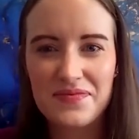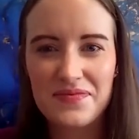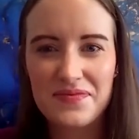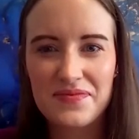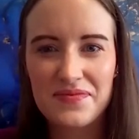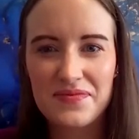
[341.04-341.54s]

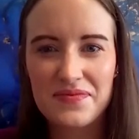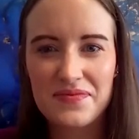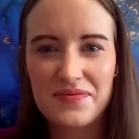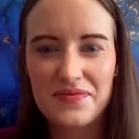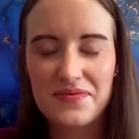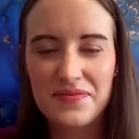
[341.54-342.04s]

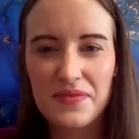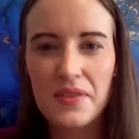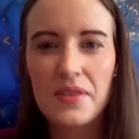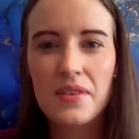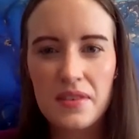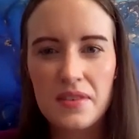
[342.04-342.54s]

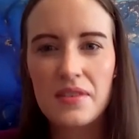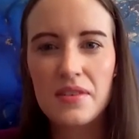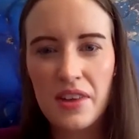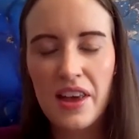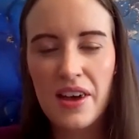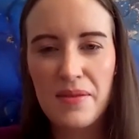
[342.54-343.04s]

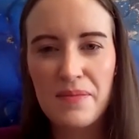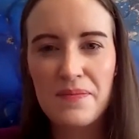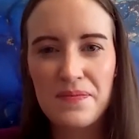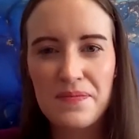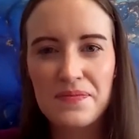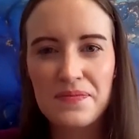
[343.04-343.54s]

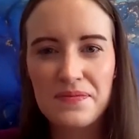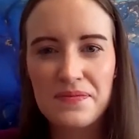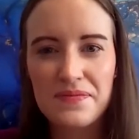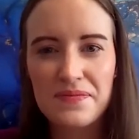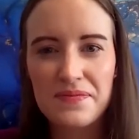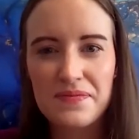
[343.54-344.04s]

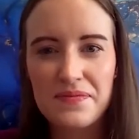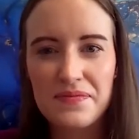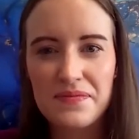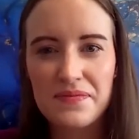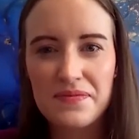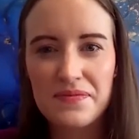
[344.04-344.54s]

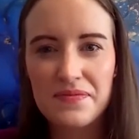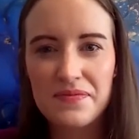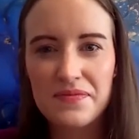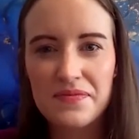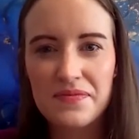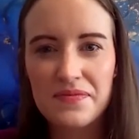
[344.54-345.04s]

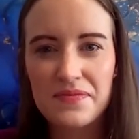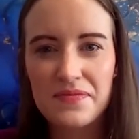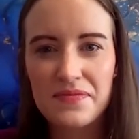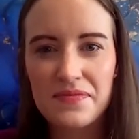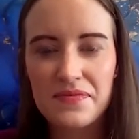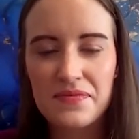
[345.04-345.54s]

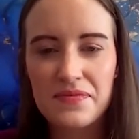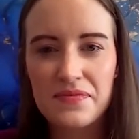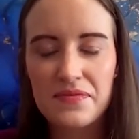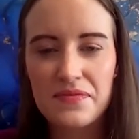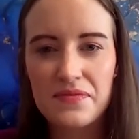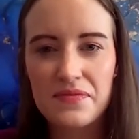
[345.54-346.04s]

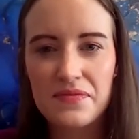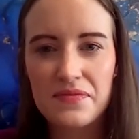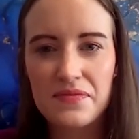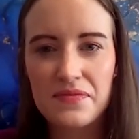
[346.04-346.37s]
The person shown says nothing.